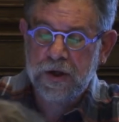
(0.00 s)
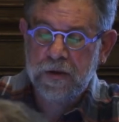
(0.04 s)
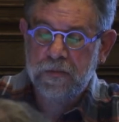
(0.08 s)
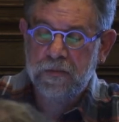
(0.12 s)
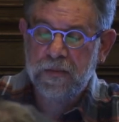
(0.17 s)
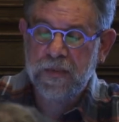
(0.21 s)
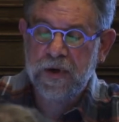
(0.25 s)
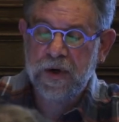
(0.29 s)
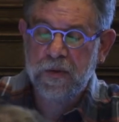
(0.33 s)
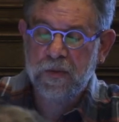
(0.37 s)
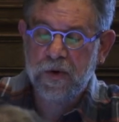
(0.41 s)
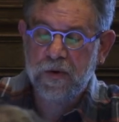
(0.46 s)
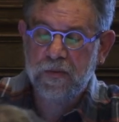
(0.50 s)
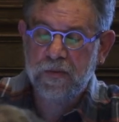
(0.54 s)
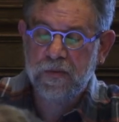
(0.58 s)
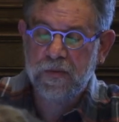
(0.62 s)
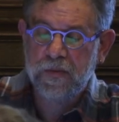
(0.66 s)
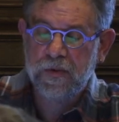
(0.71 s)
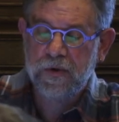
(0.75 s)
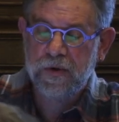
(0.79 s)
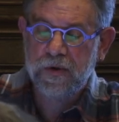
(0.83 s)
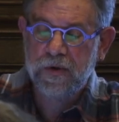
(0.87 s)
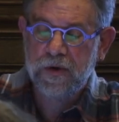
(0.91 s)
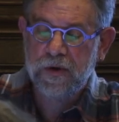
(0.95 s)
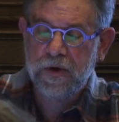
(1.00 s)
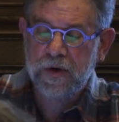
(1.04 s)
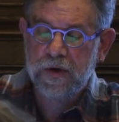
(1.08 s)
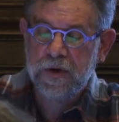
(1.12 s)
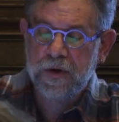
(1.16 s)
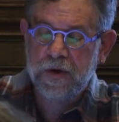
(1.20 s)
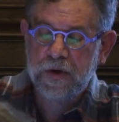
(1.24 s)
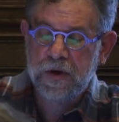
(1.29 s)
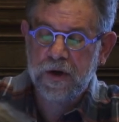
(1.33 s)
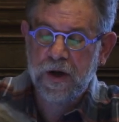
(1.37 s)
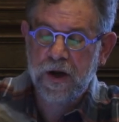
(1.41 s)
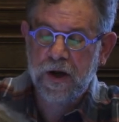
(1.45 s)
at minimum
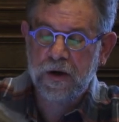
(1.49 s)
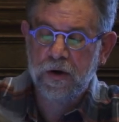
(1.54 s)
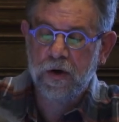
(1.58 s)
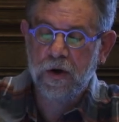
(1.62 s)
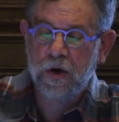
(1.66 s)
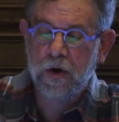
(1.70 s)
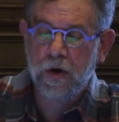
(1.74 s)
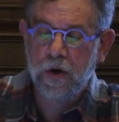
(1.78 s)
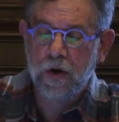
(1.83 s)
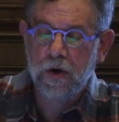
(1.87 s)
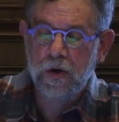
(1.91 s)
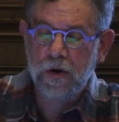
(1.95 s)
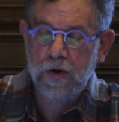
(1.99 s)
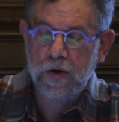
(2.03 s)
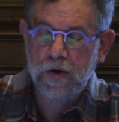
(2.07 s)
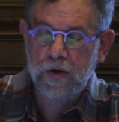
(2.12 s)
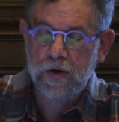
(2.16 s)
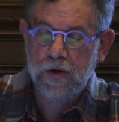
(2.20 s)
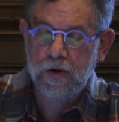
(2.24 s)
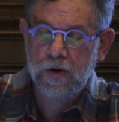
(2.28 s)
not null.